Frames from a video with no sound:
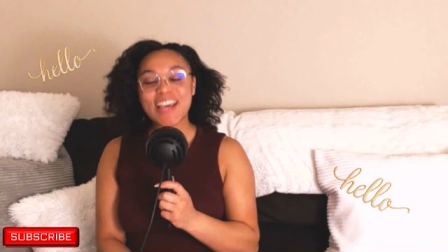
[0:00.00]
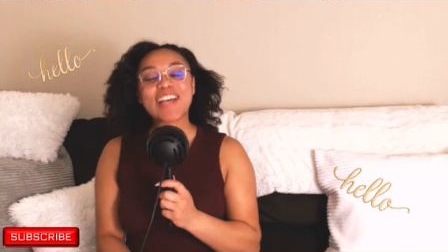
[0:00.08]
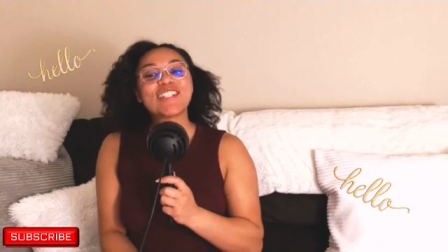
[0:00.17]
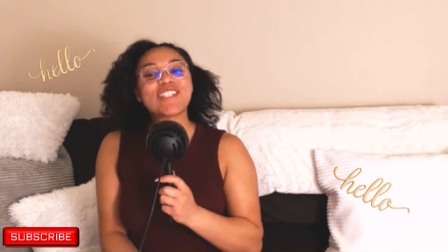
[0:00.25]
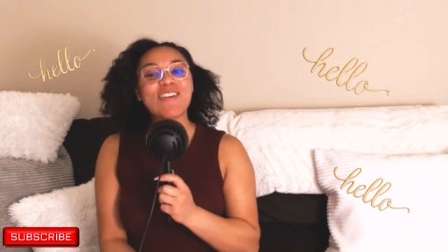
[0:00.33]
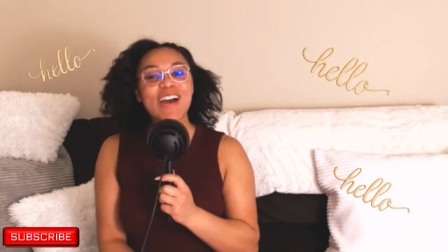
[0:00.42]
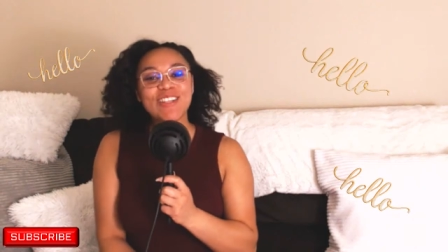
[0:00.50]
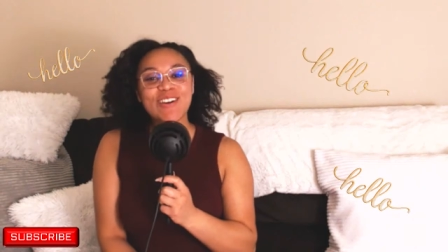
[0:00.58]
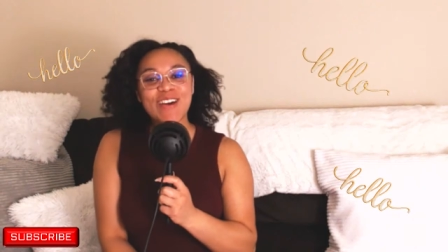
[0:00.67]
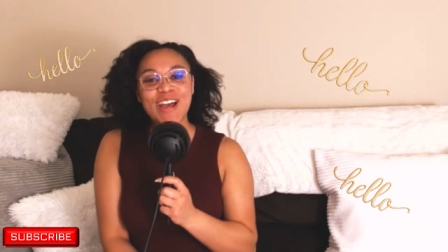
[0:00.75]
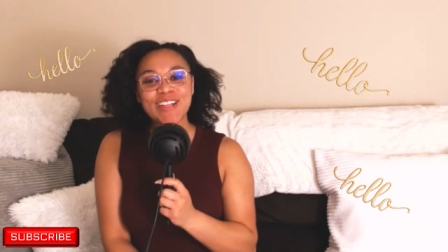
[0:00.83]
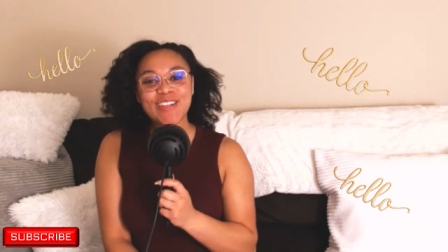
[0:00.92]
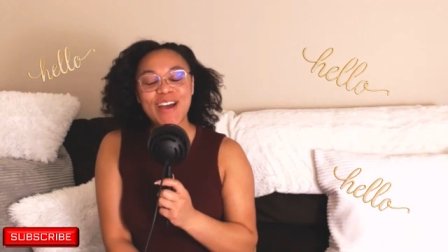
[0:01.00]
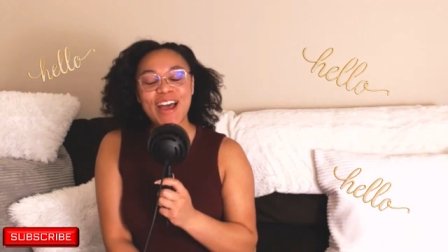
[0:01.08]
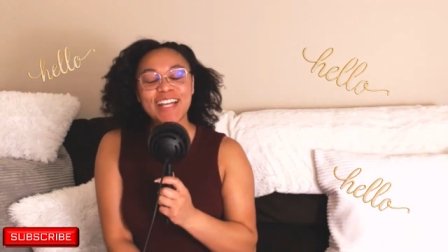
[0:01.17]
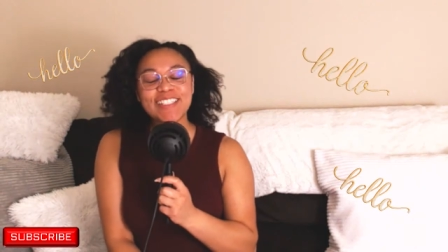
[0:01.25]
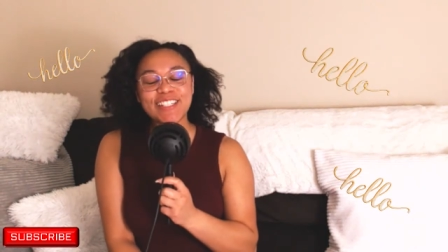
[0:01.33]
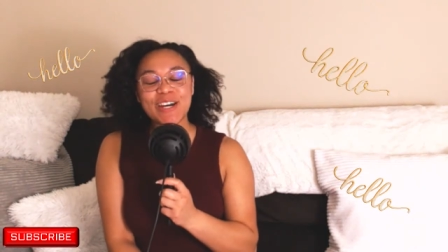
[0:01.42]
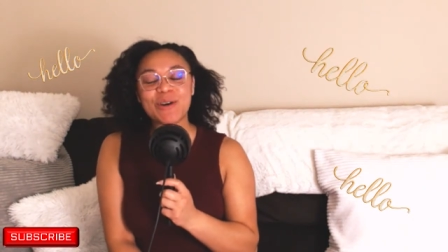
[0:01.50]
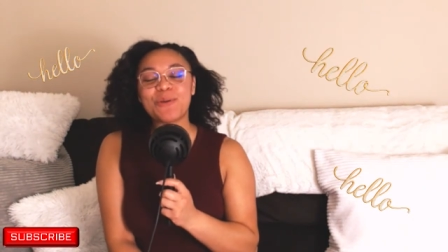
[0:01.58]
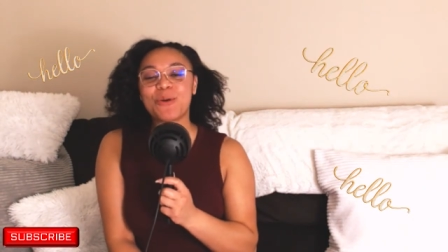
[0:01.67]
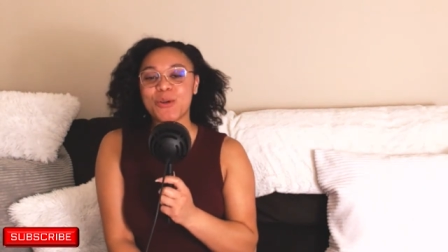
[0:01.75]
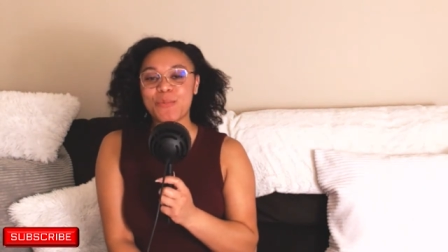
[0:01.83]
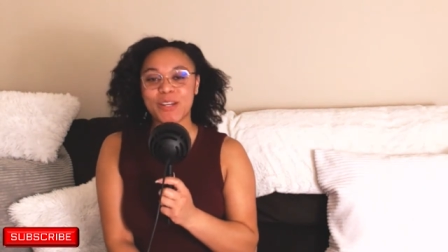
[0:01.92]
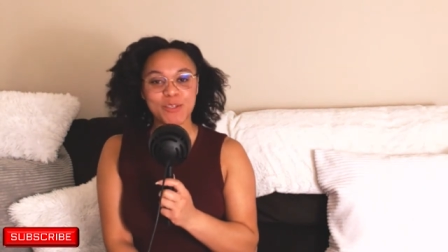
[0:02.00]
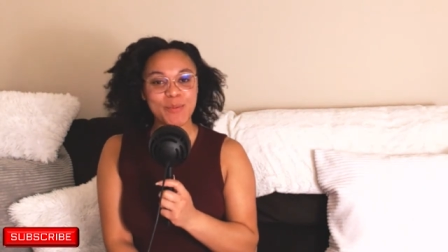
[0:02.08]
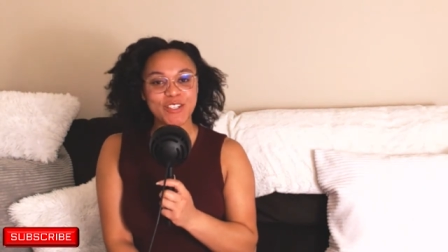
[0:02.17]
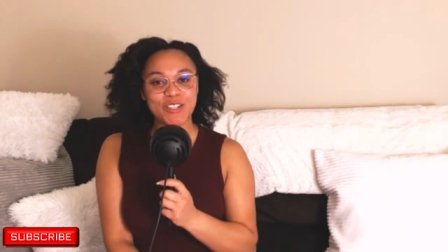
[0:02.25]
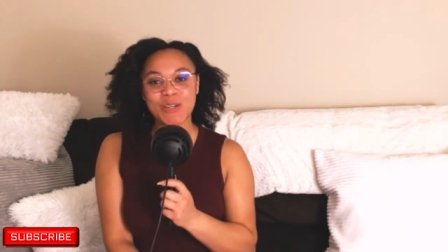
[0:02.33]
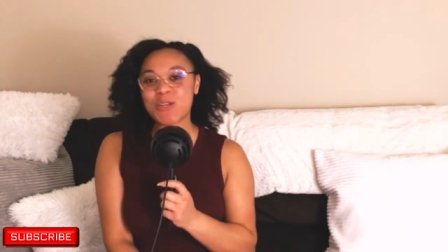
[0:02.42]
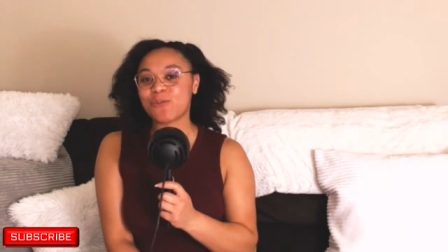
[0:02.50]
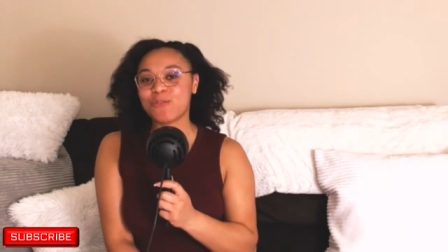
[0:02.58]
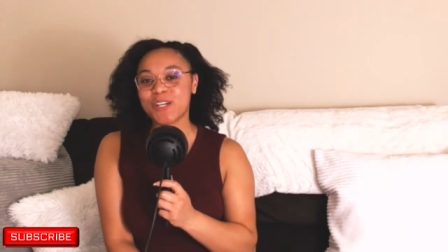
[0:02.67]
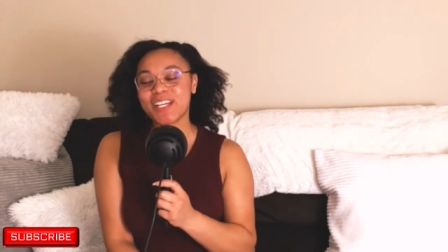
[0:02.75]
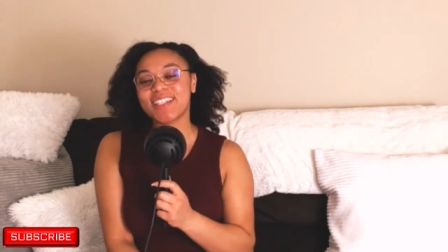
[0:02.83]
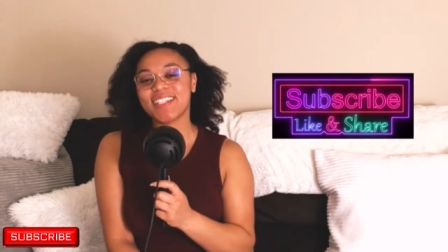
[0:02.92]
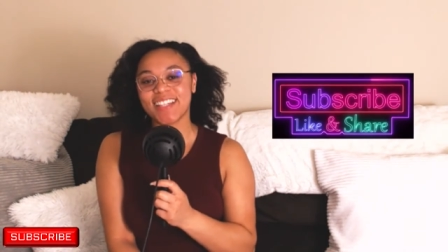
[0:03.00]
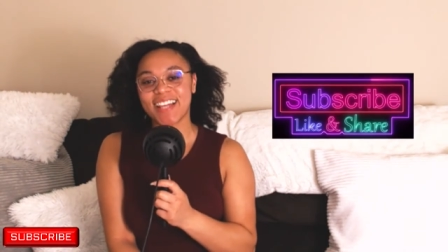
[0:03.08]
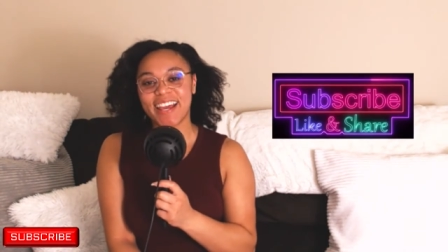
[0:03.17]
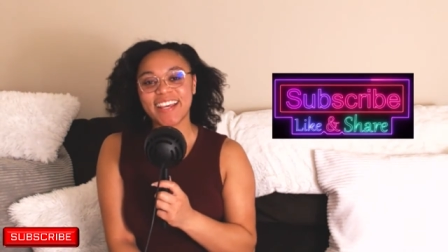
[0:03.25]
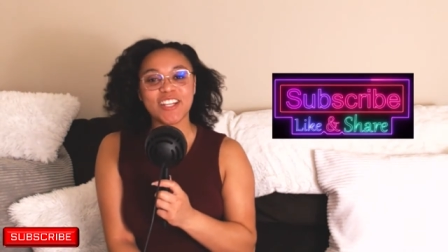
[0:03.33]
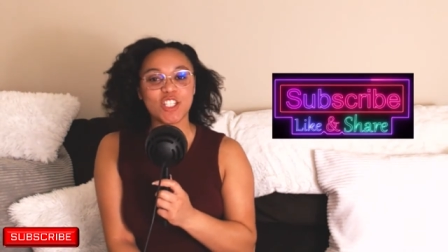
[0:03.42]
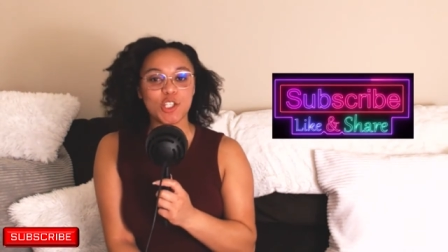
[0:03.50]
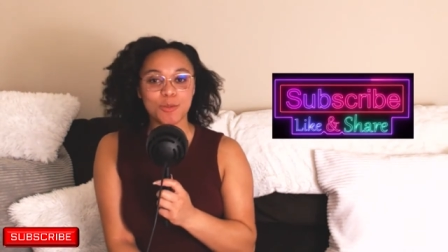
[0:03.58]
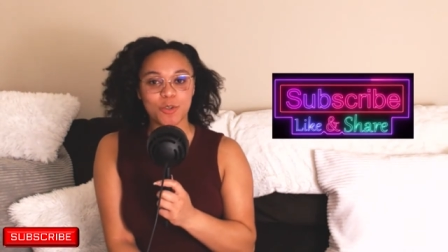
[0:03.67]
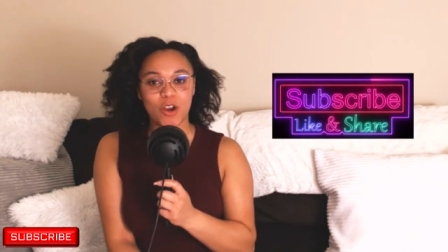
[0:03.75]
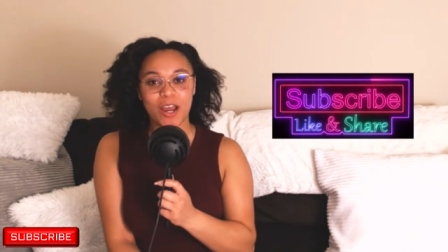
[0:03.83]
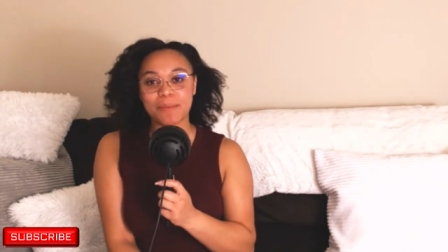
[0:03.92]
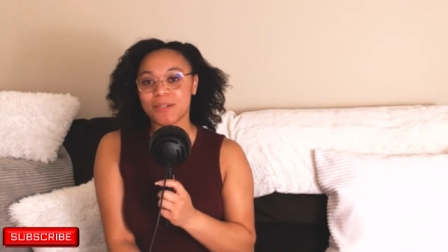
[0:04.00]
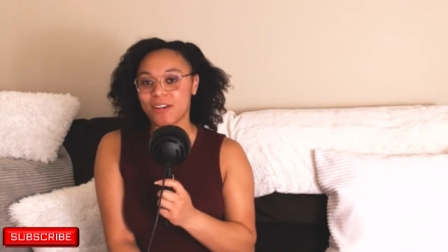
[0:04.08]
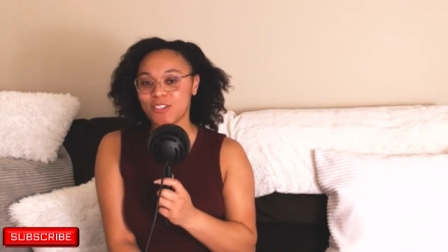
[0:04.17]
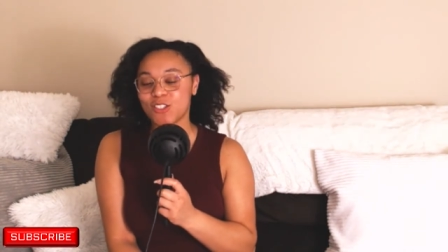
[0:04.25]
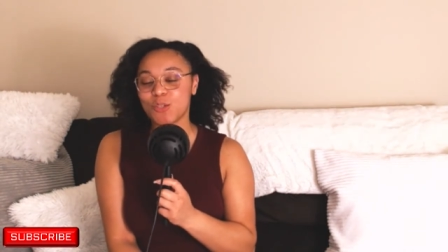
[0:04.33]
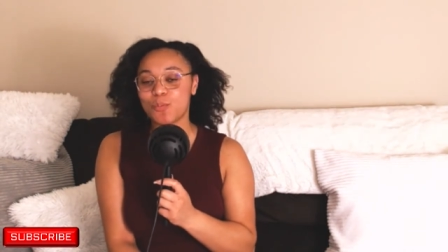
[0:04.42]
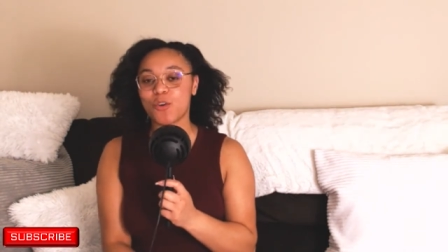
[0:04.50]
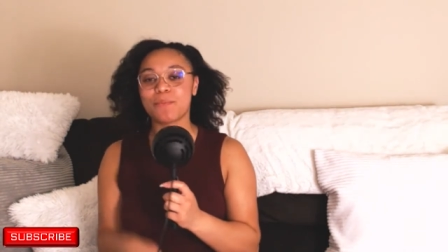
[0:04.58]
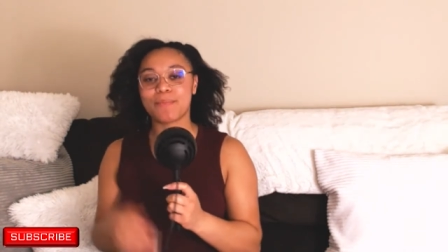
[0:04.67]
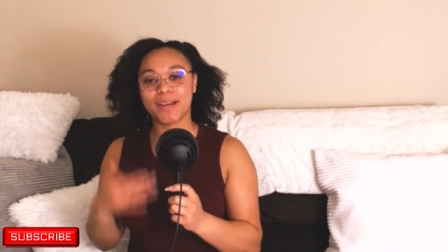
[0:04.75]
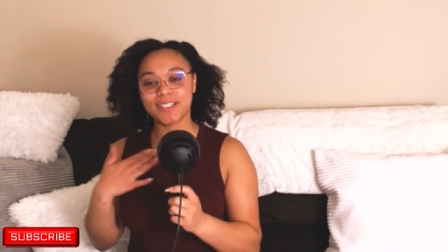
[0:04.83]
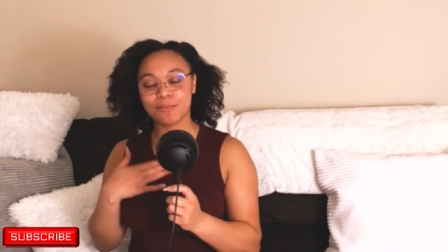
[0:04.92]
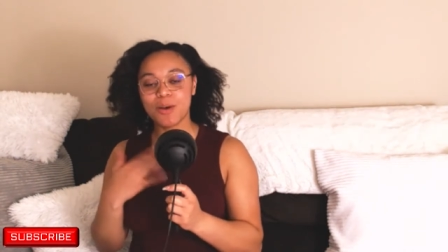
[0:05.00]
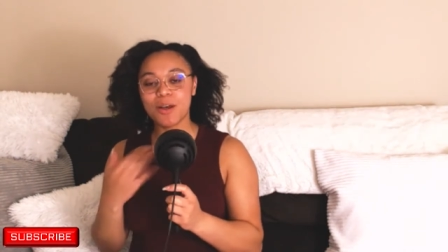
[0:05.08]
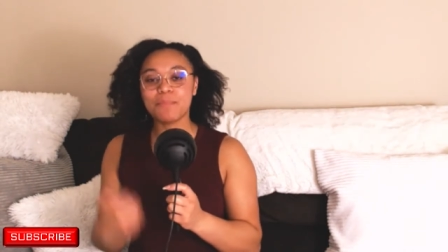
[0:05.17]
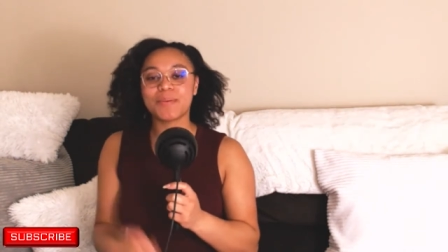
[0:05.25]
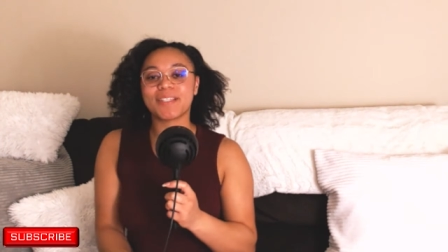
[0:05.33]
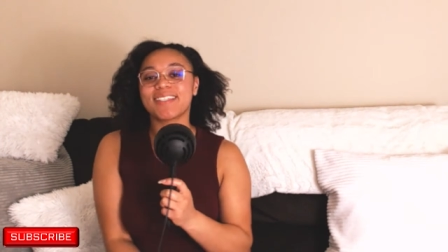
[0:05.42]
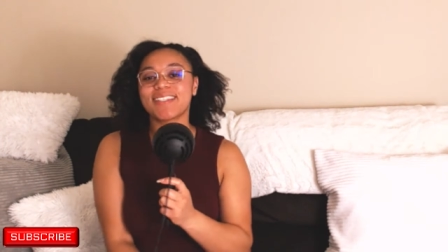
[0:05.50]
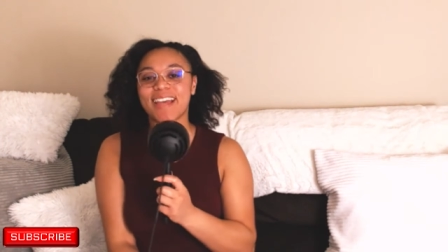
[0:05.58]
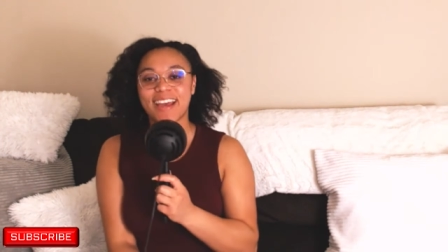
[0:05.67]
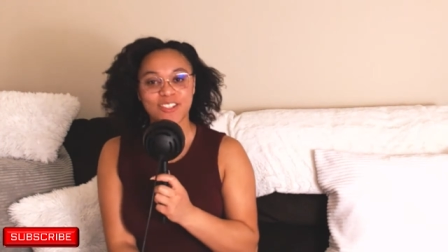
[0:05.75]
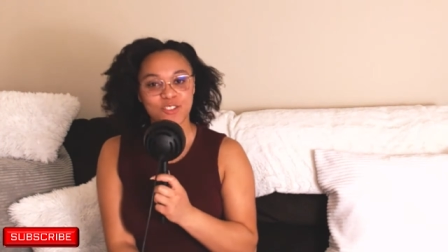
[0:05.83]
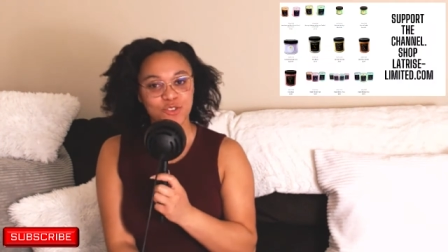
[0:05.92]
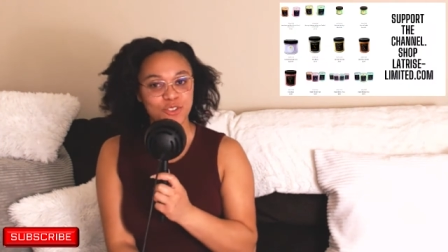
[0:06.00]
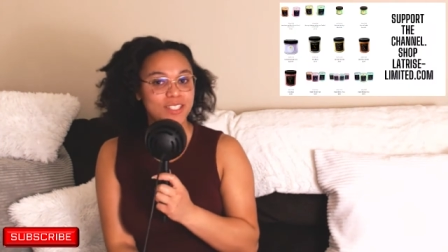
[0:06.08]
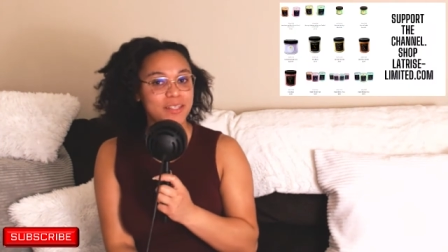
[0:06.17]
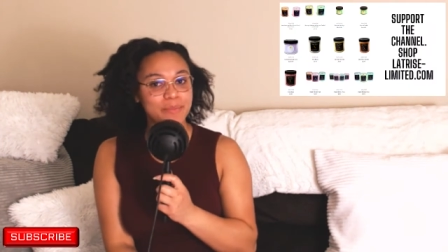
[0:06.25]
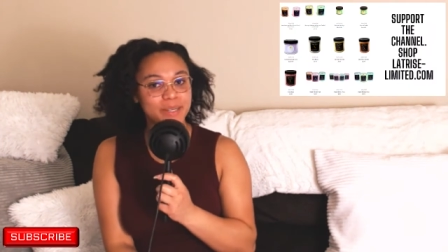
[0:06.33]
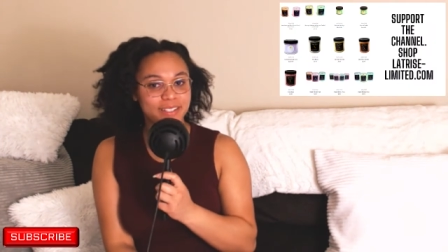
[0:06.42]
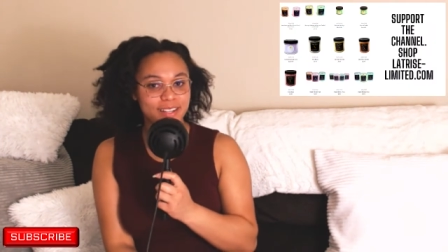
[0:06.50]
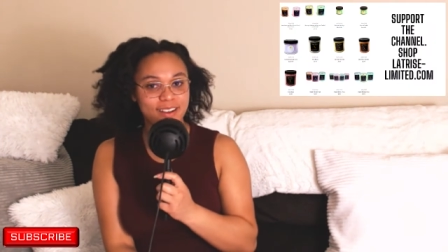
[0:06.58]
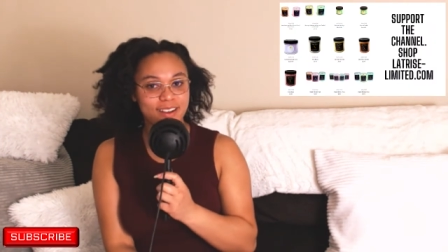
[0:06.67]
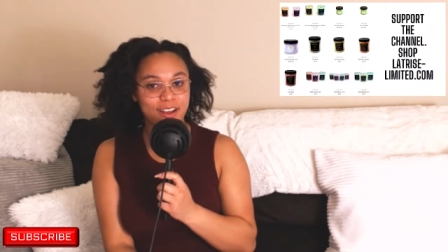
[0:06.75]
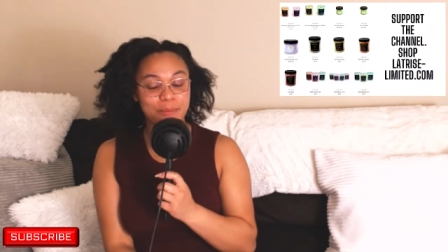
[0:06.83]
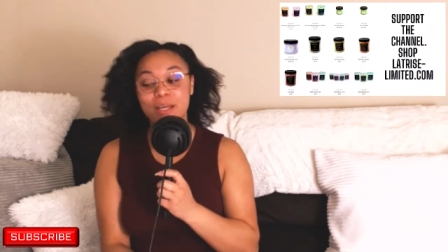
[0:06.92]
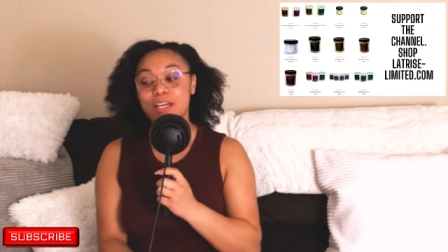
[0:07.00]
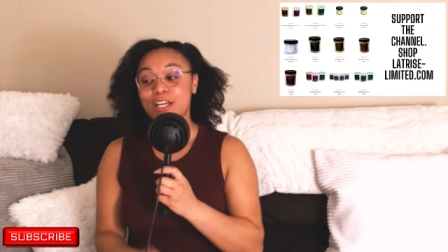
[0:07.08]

So hello, welcome back to my channel. Don't forget to like and subscribe and also support my small business at LatriceLimited.com.